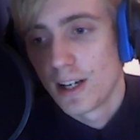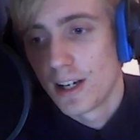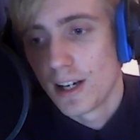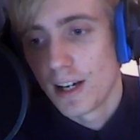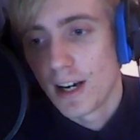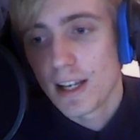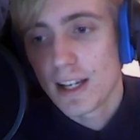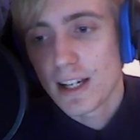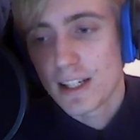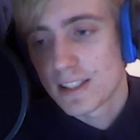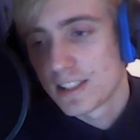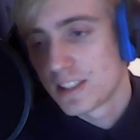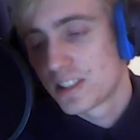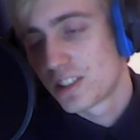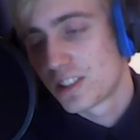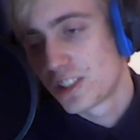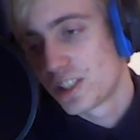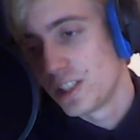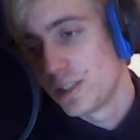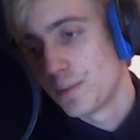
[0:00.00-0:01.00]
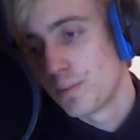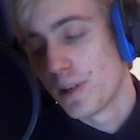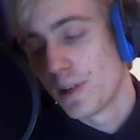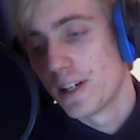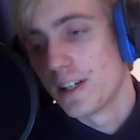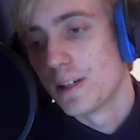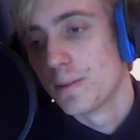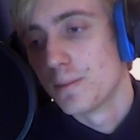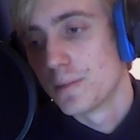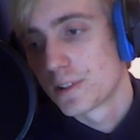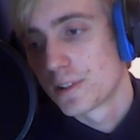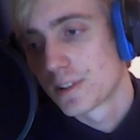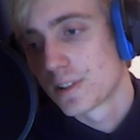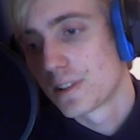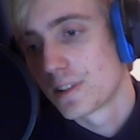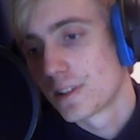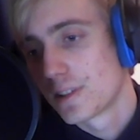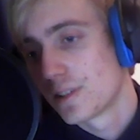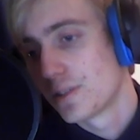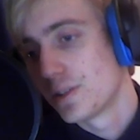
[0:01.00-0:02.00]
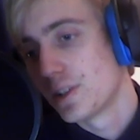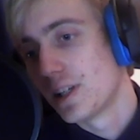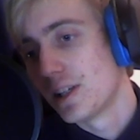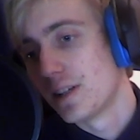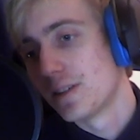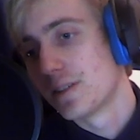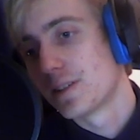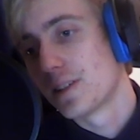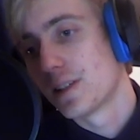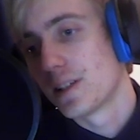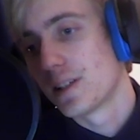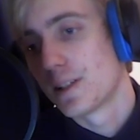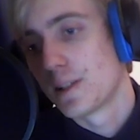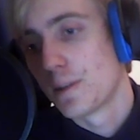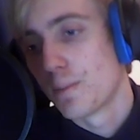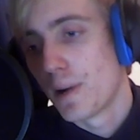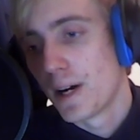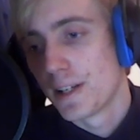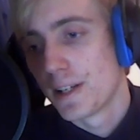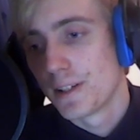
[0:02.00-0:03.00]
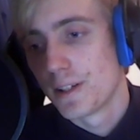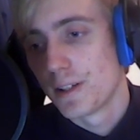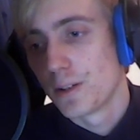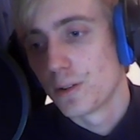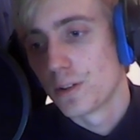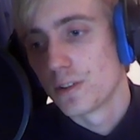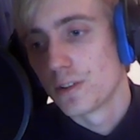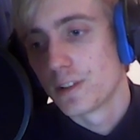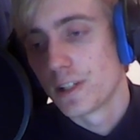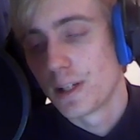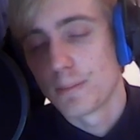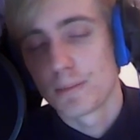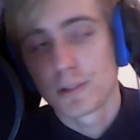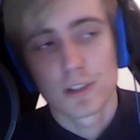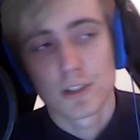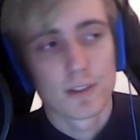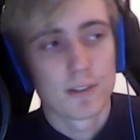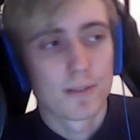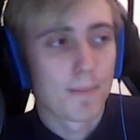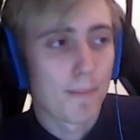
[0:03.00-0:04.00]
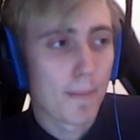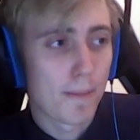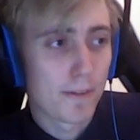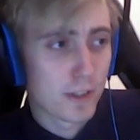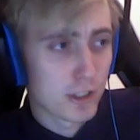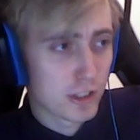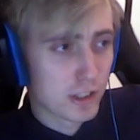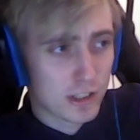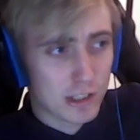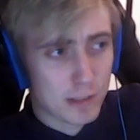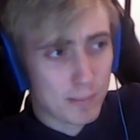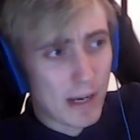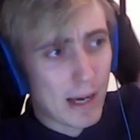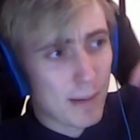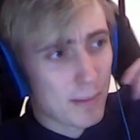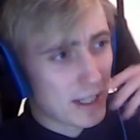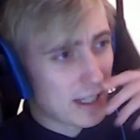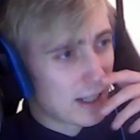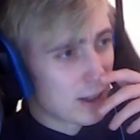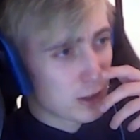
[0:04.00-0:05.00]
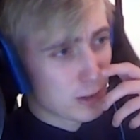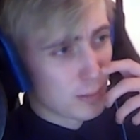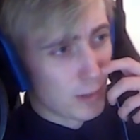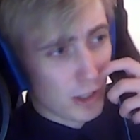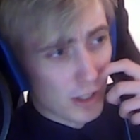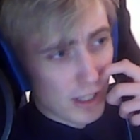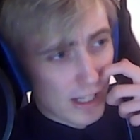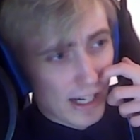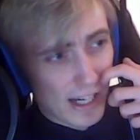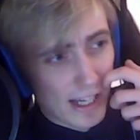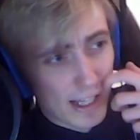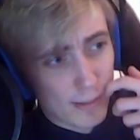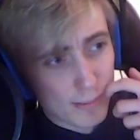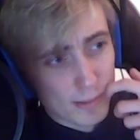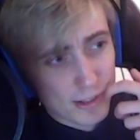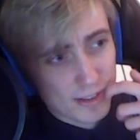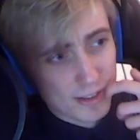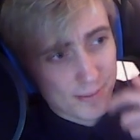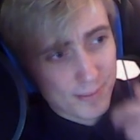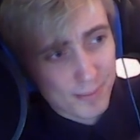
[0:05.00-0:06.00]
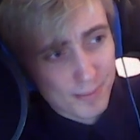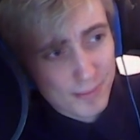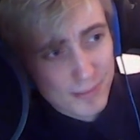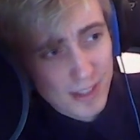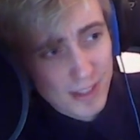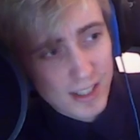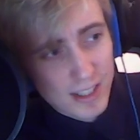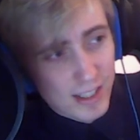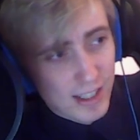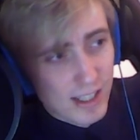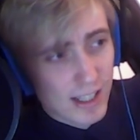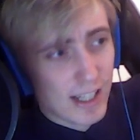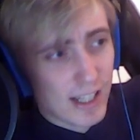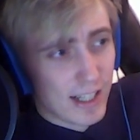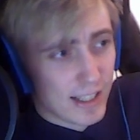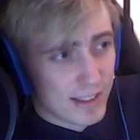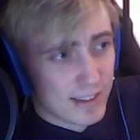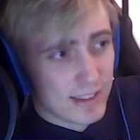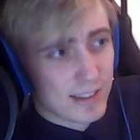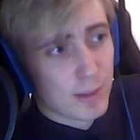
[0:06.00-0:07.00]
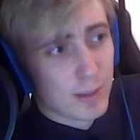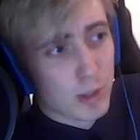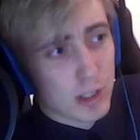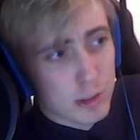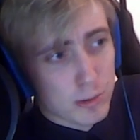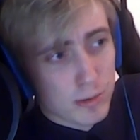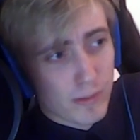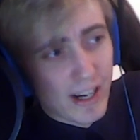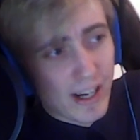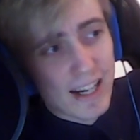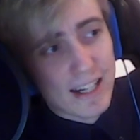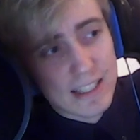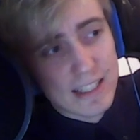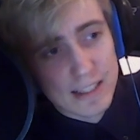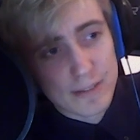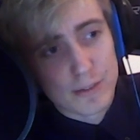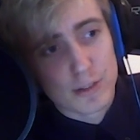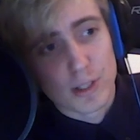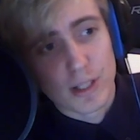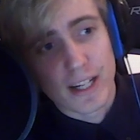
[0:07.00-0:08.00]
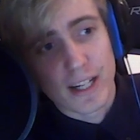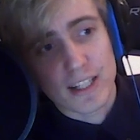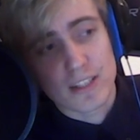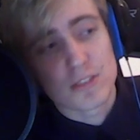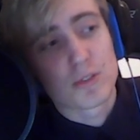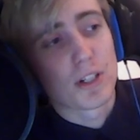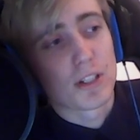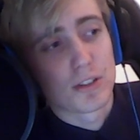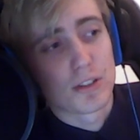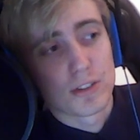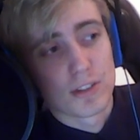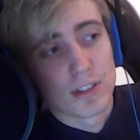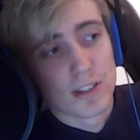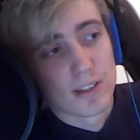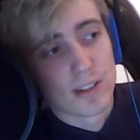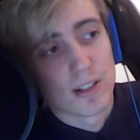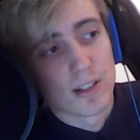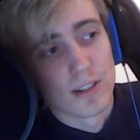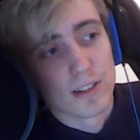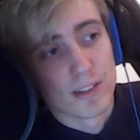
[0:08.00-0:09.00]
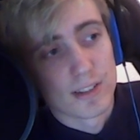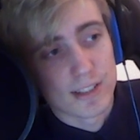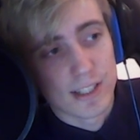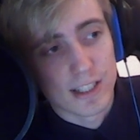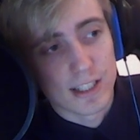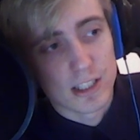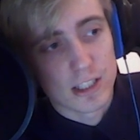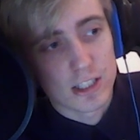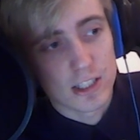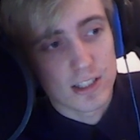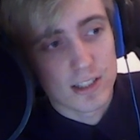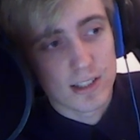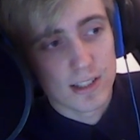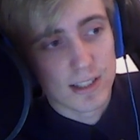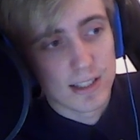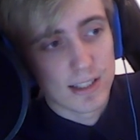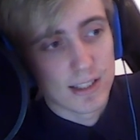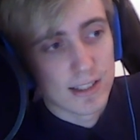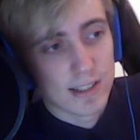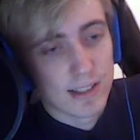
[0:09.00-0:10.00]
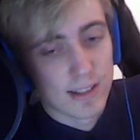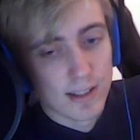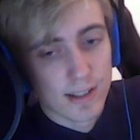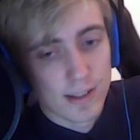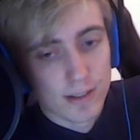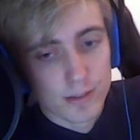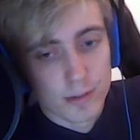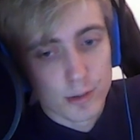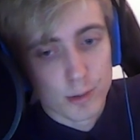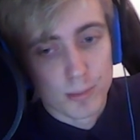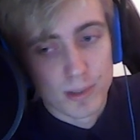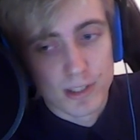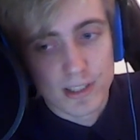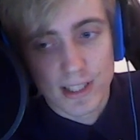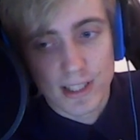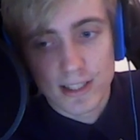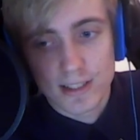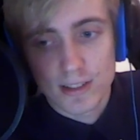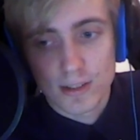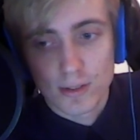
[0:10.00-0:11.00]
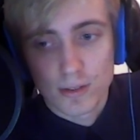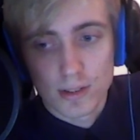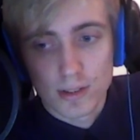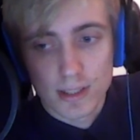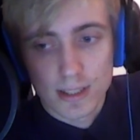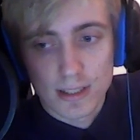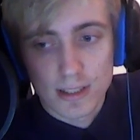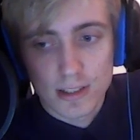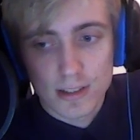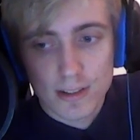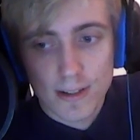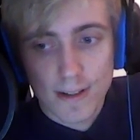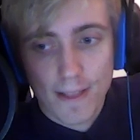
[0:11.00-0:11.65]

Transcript: I like these cheap items, really, the banner or Redemption. Just spamming out some early items. And the ones with actives are extra good on Singed, the Ruby Sightstone Singed.